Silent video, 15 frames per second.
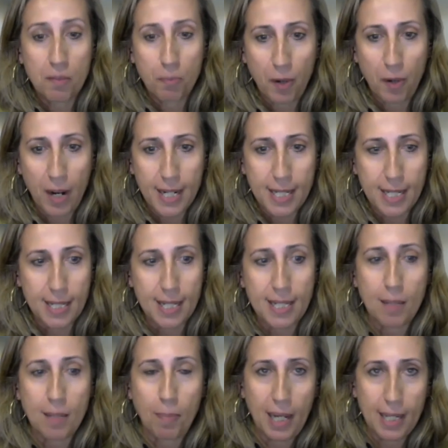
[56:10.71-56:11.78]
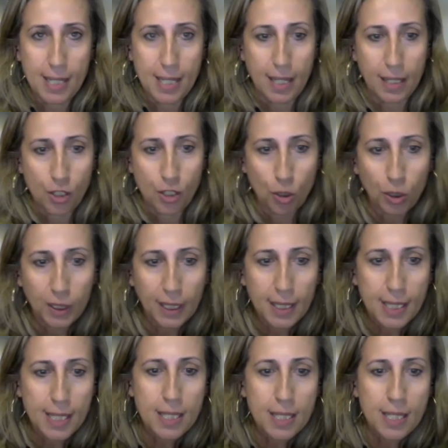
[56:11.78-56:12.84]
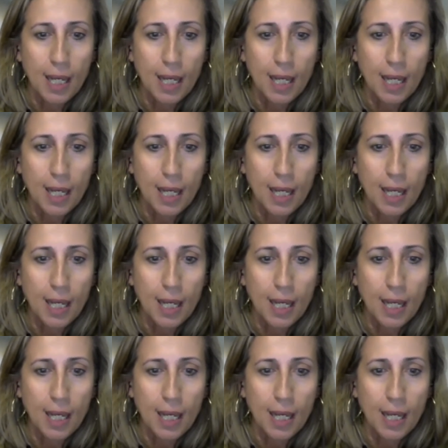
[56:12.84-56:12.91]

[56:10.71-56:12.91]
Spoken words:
prices and supply side shortages.